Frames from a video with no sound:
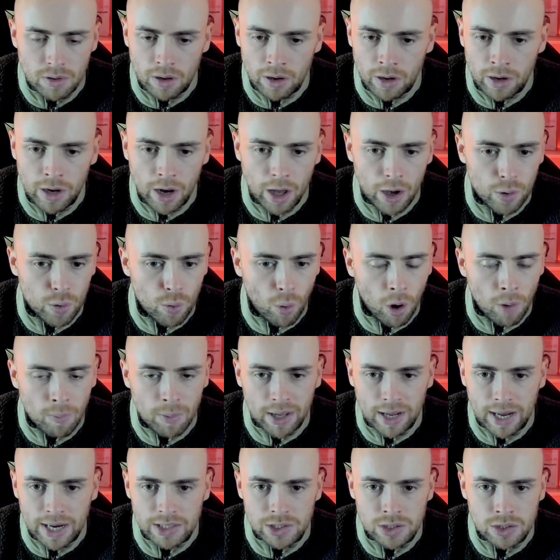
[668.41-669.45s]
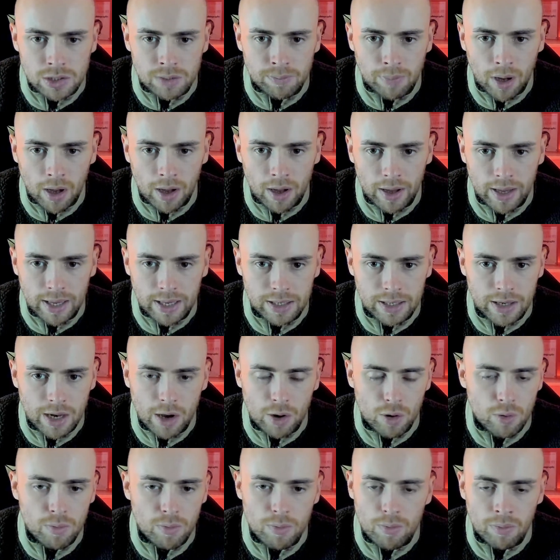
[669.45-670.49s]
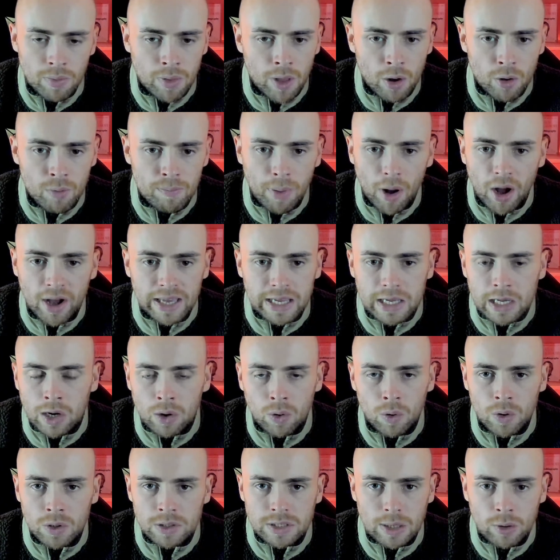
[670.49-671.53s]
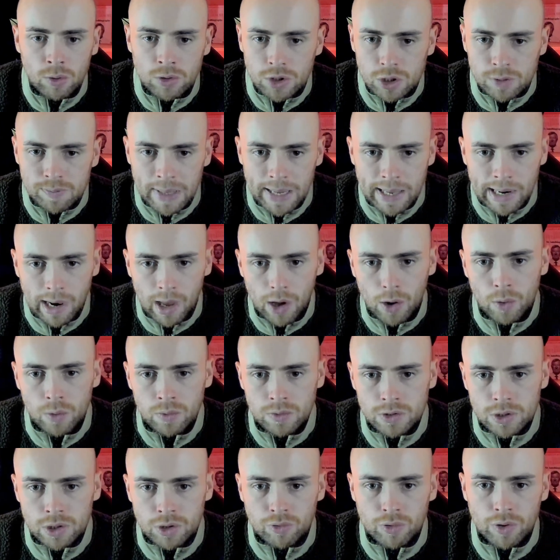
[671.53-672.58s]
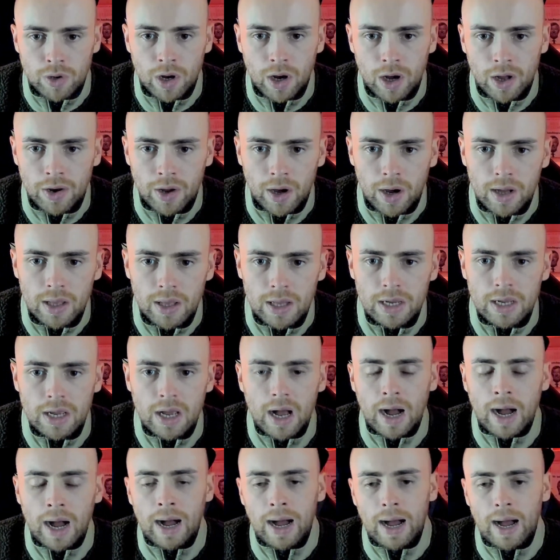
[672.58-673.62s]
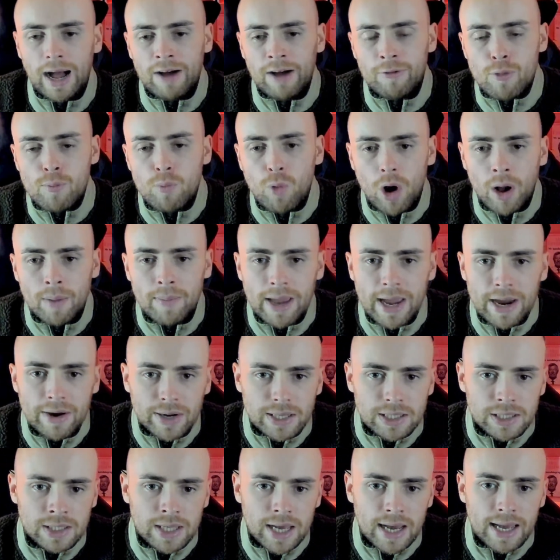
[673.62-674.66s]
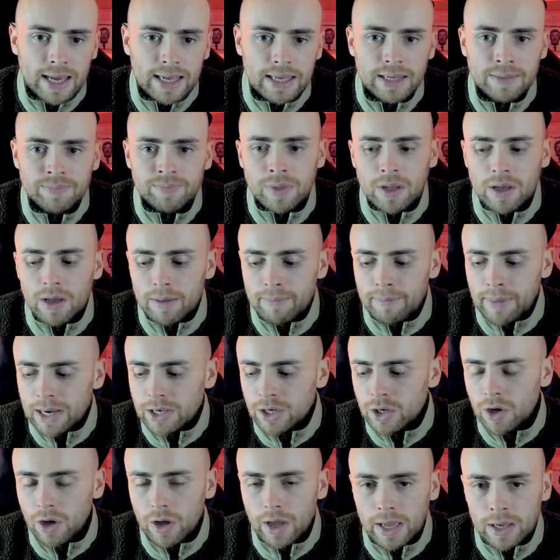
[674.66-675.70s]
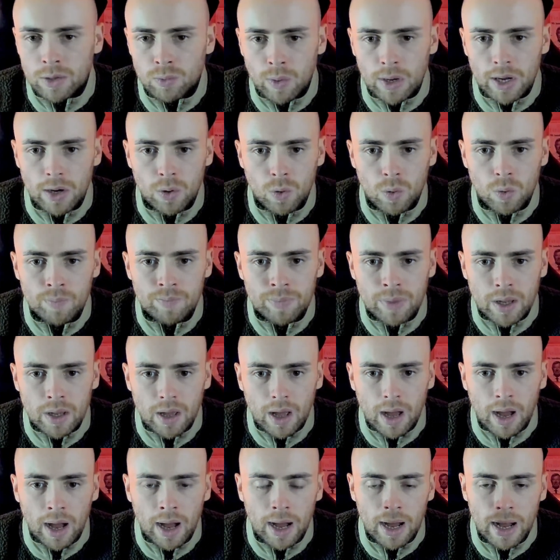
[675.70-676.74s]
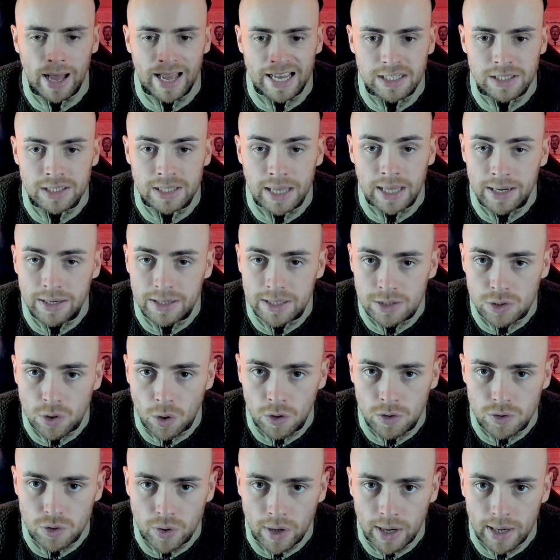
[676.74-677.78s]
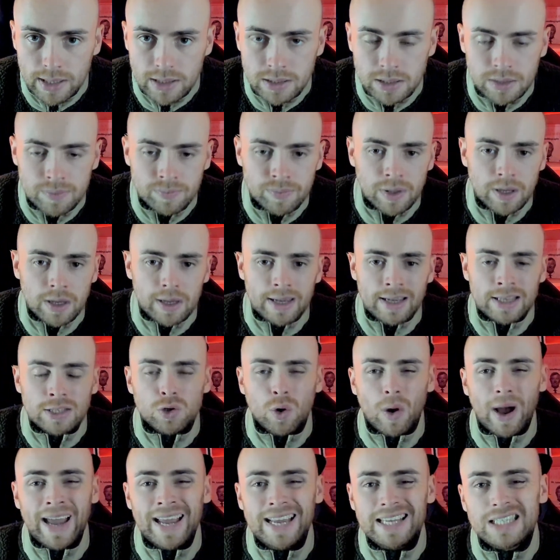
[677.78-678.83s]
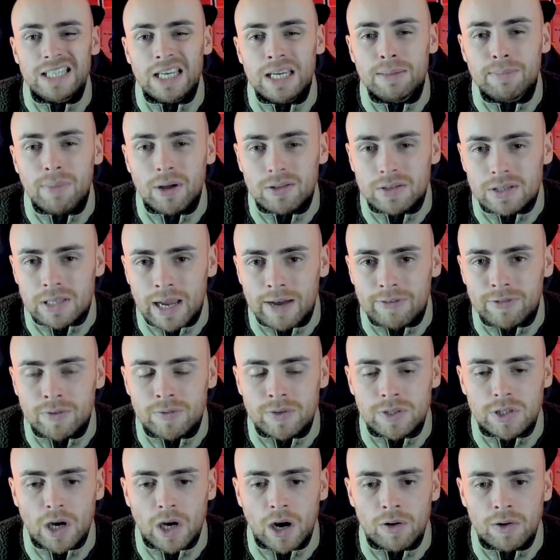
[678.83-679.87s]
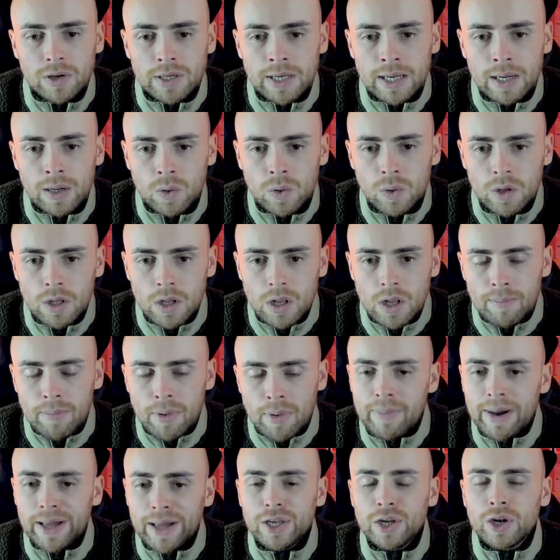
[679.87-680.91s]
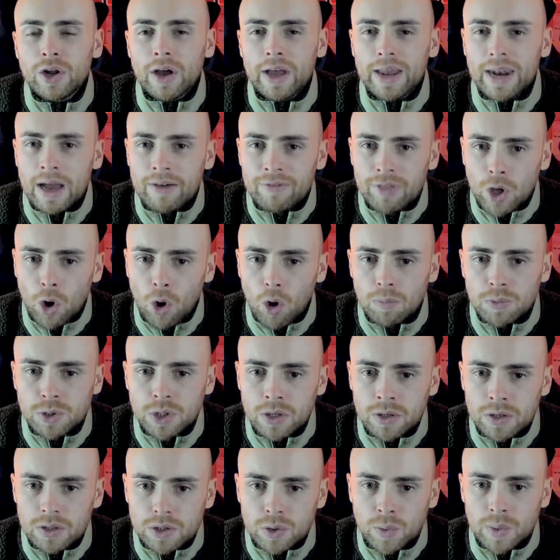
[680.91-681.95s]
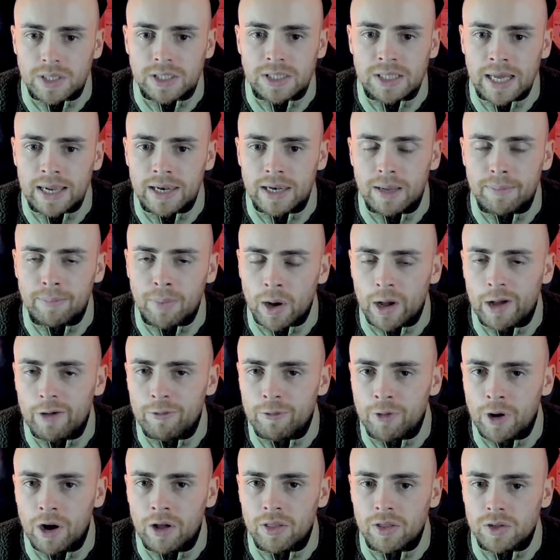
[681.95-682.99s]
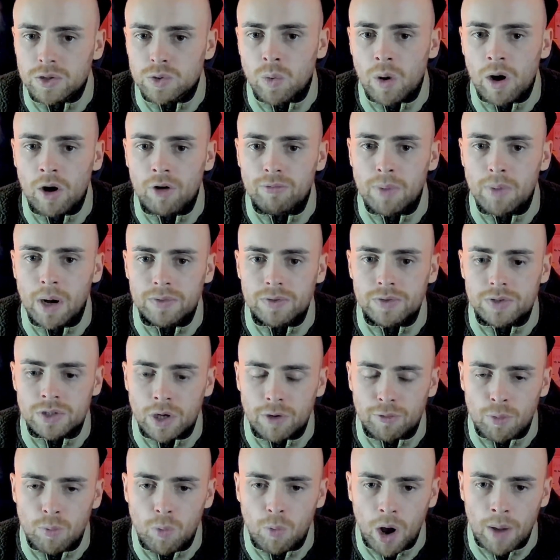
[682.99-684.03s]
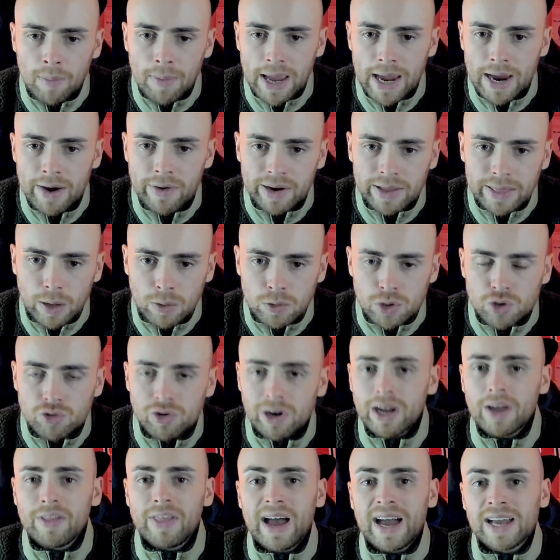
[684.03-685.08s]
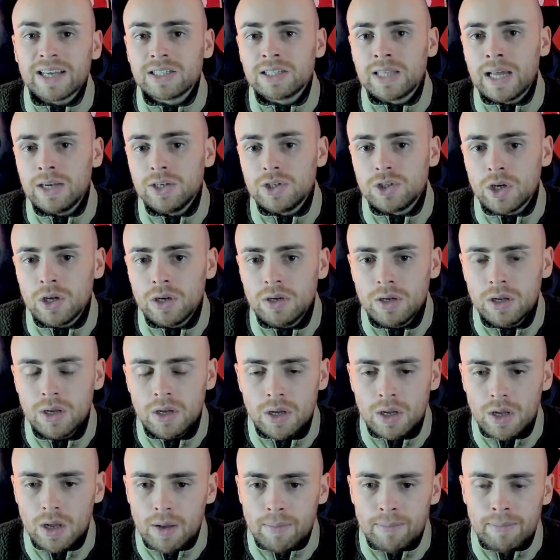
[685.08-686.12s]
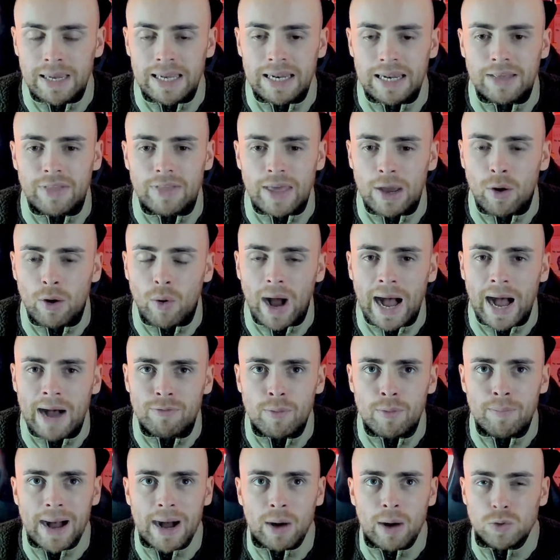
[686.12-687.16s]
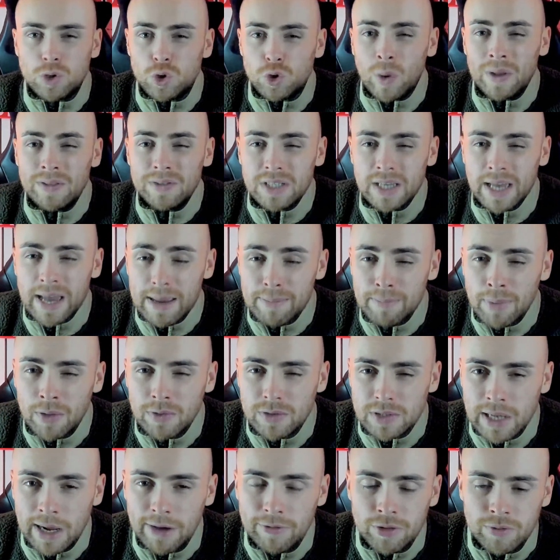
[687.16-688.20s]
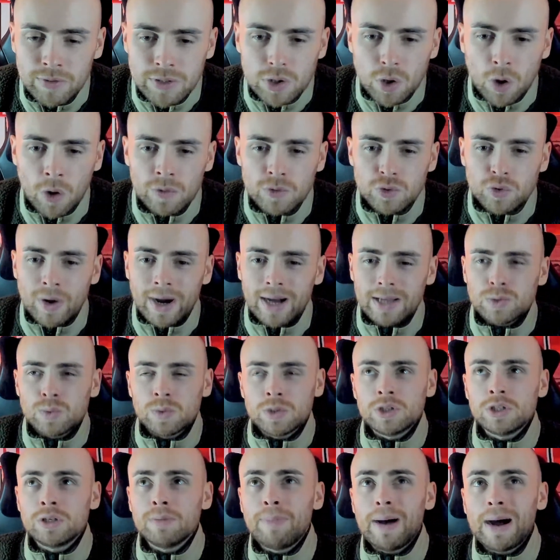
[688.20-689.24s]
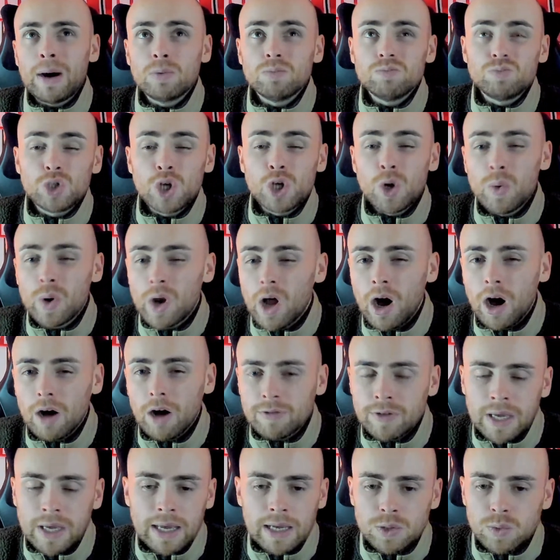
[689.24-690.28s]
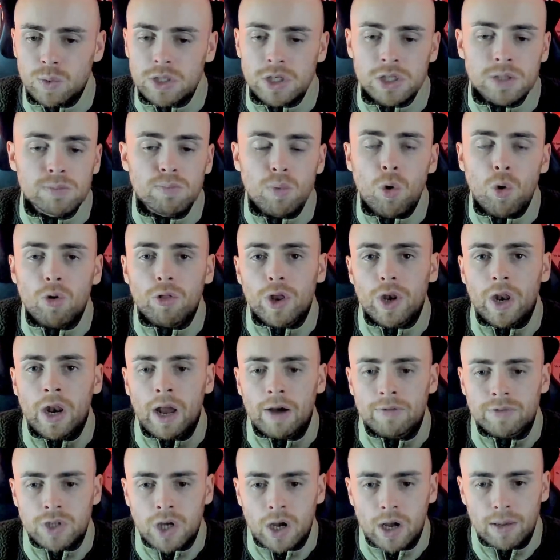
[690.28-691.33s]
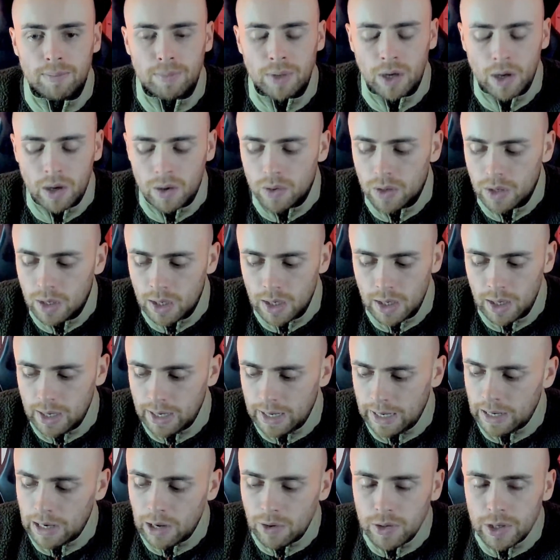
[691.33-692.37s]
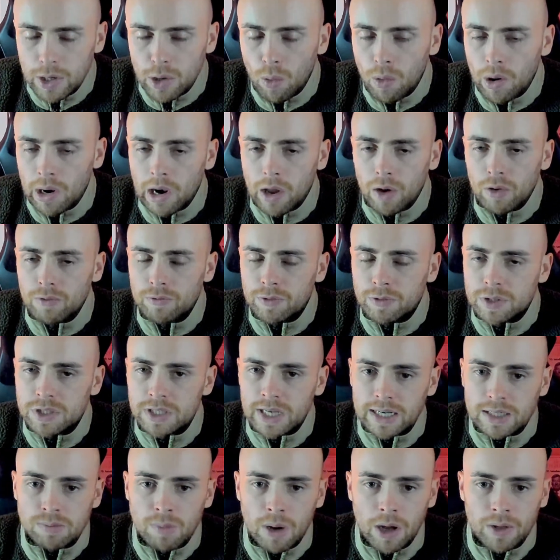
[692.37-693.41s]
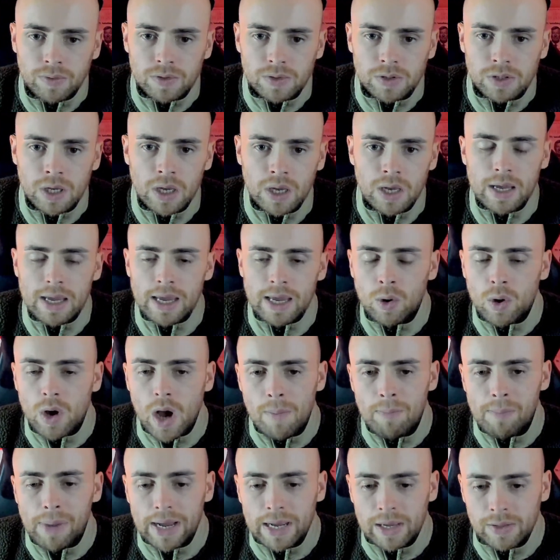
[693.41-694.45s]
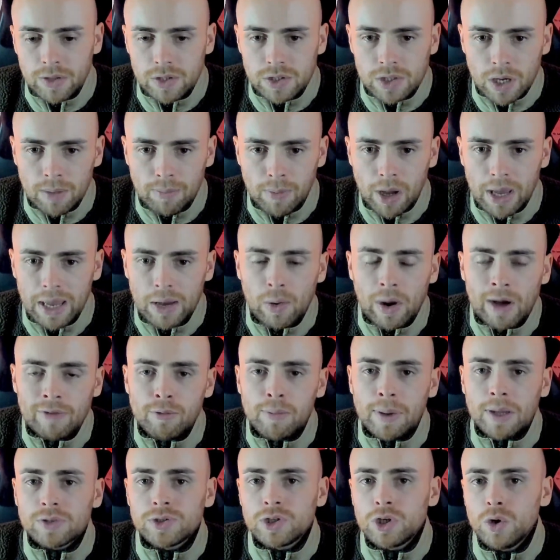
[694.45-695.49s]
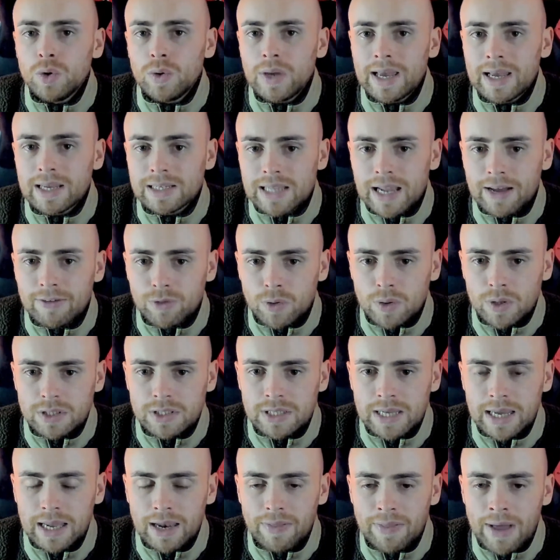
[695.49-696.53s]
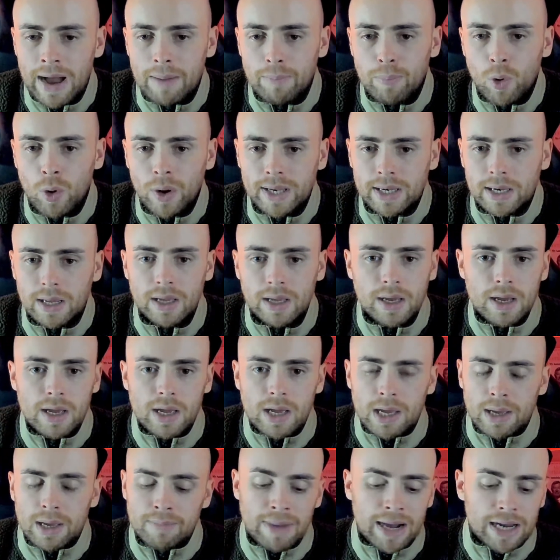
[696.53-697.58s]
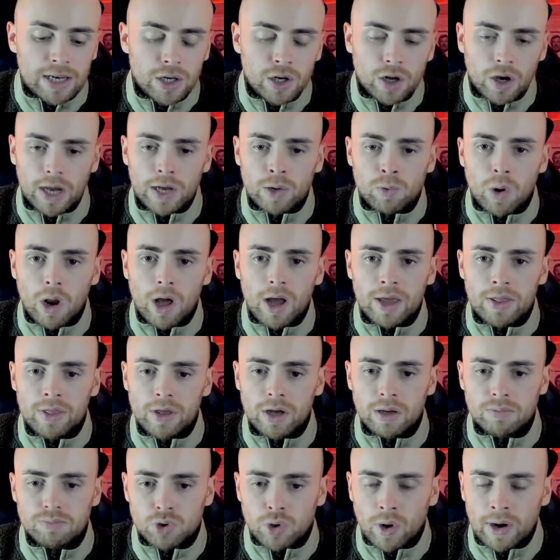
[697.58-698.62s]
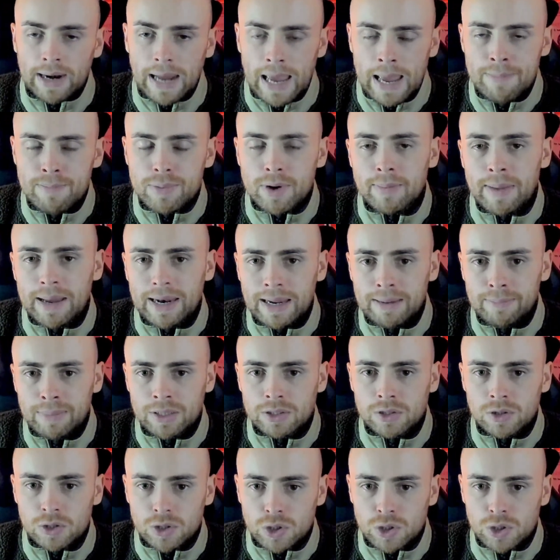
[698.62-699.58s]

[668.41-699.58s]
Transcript: No obligation to buy, no buy clause. It will just be a loan to Granada. And from what I'm hearing today, Man United will extend his contract. He's got 18 months left of his current deal, but Man United have the option to extend it by a further 12 months. So from what I'm hearing, they'll trigger that extension, meaning that he'll have about 28 months left of his contract, which is about 2.5 years, which is more than enough time, you know. He'll only go on loan for 6 months. He'll come back in the summer. He'll have about 2 years left on his deal at that point. Man United will either try and implement him into the